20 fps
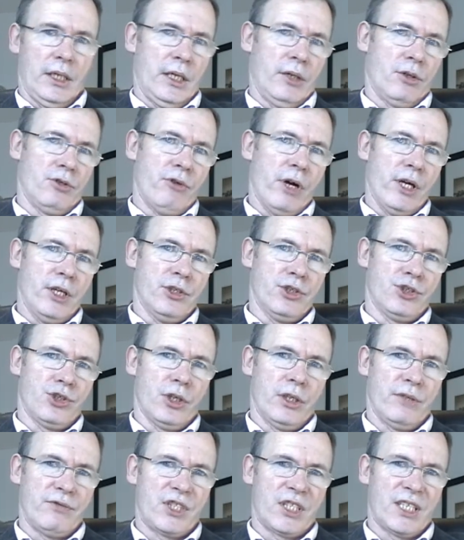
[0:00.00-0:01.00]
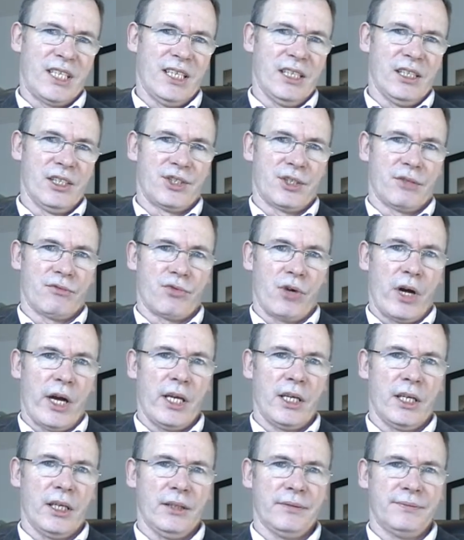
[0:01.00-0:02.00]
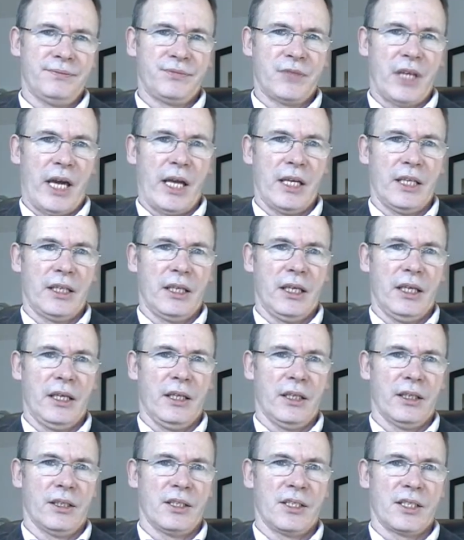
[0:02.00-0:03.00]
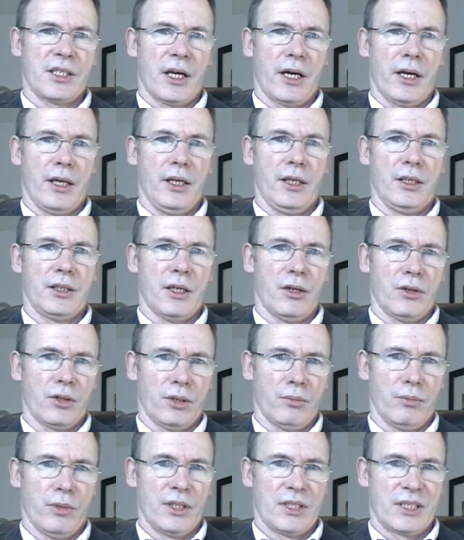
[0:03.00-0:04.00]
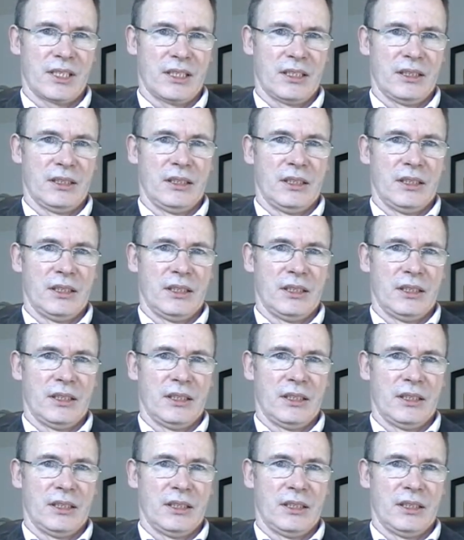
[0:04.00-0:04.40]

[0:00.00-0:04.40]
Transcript: Now a writer should have skills of writing, editing and designing documents